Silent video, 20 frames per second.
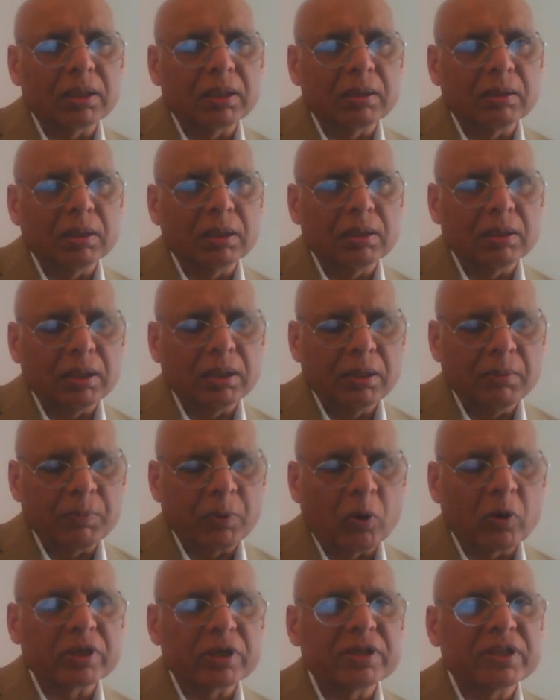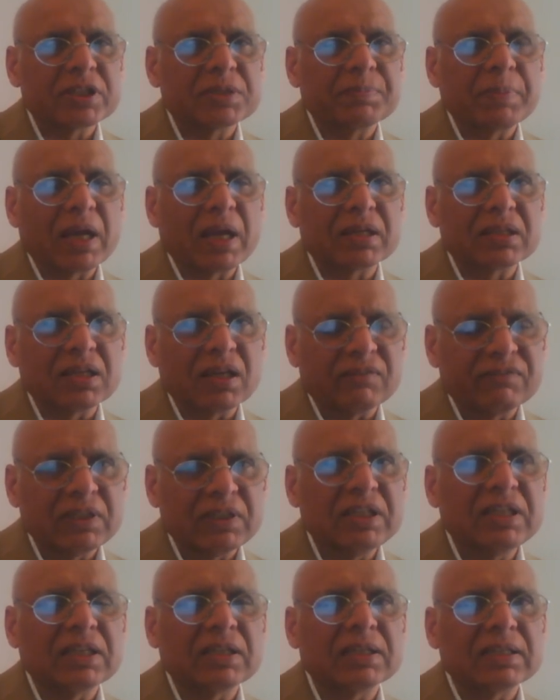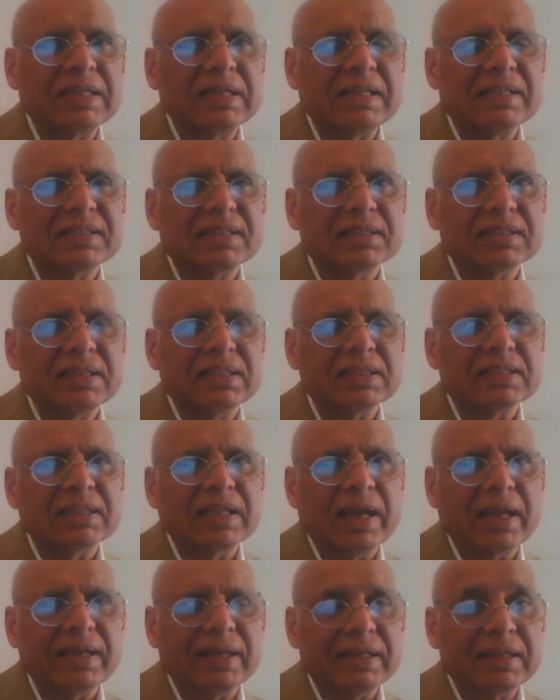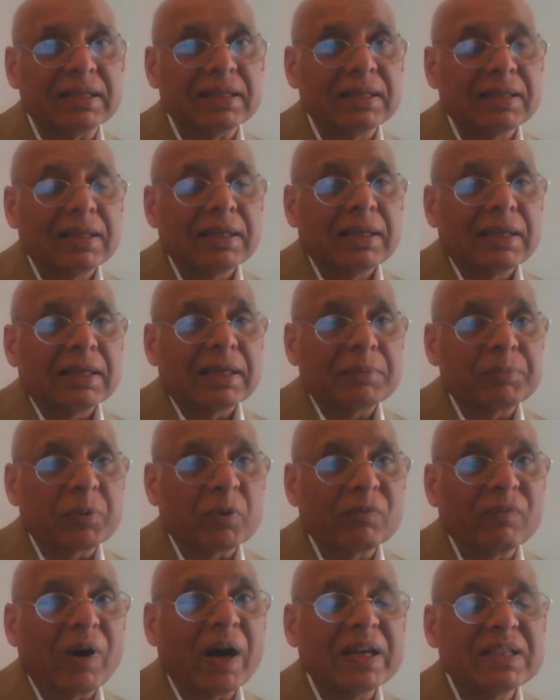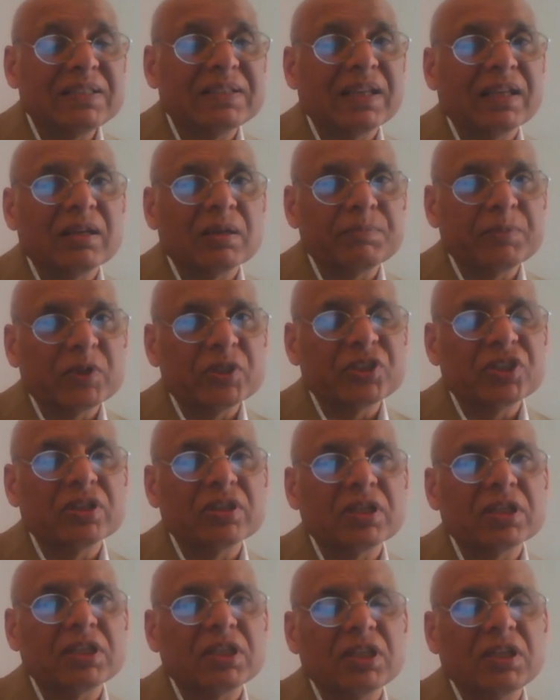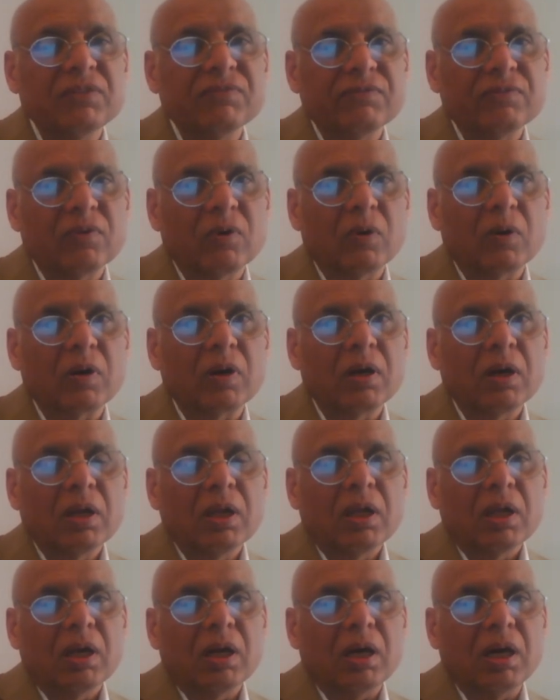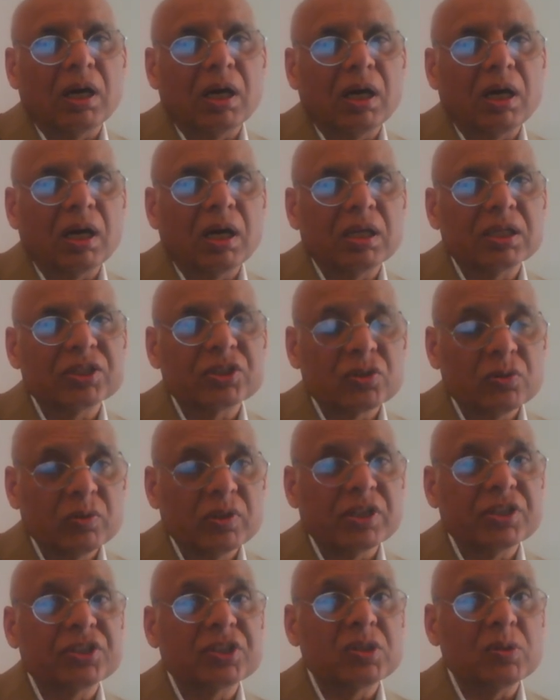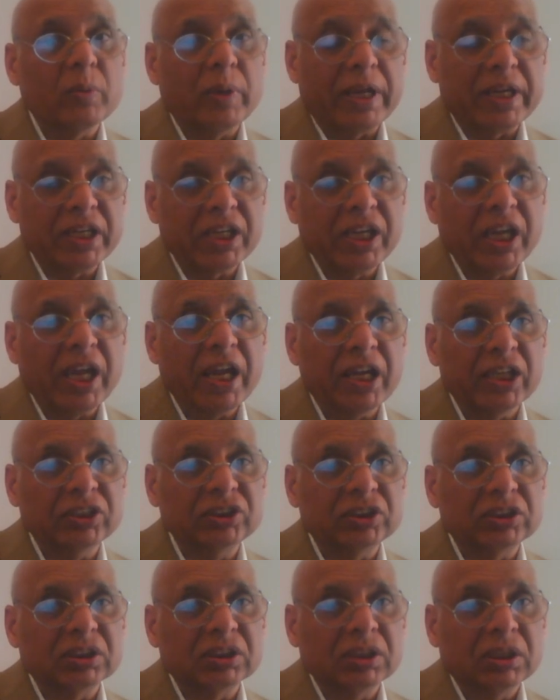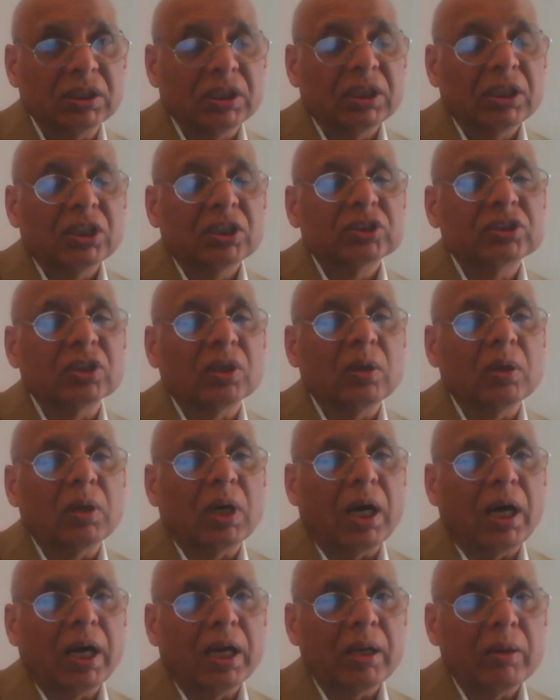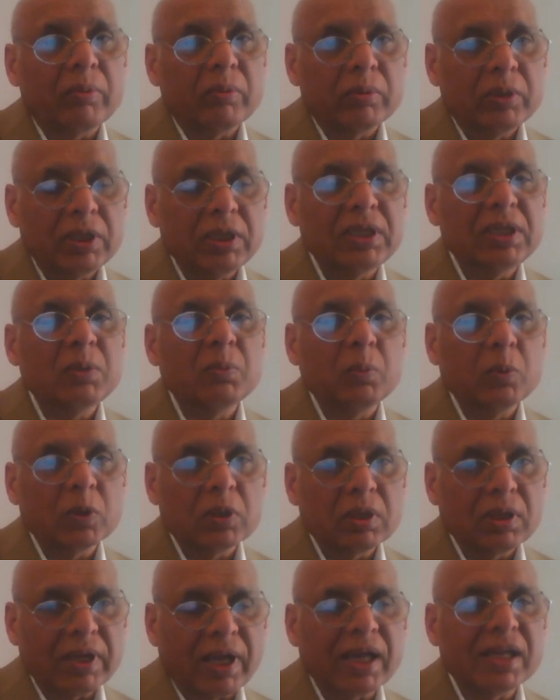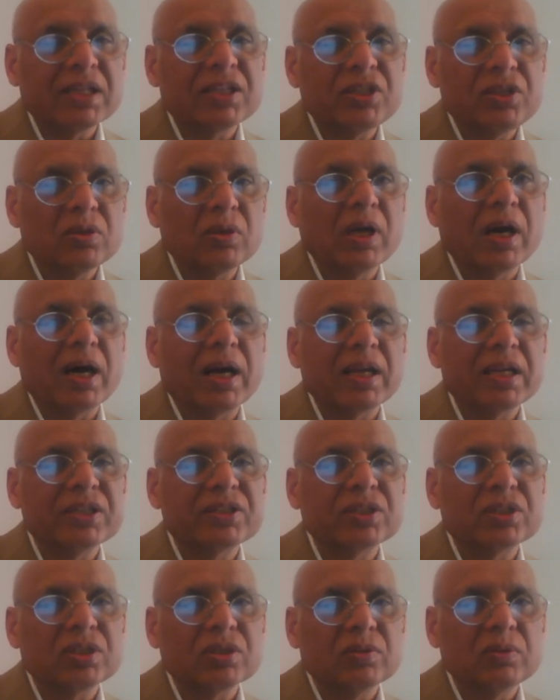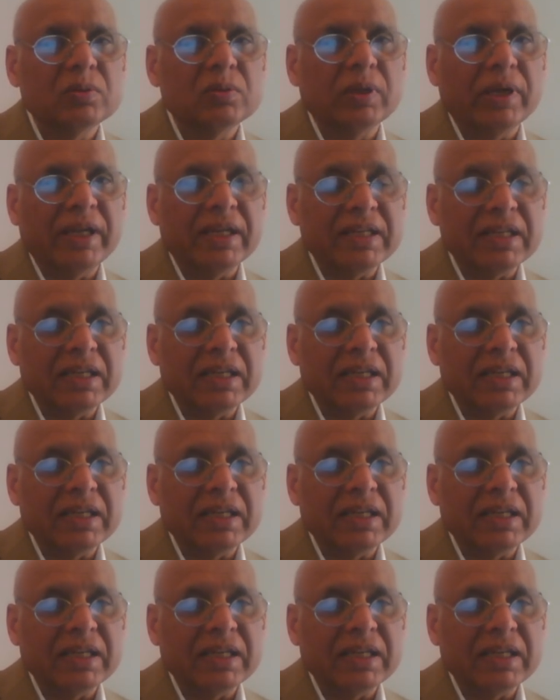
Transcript: the important aspect of clinical cases is that it provides an opportunity for students to engage. So I really would like you guys to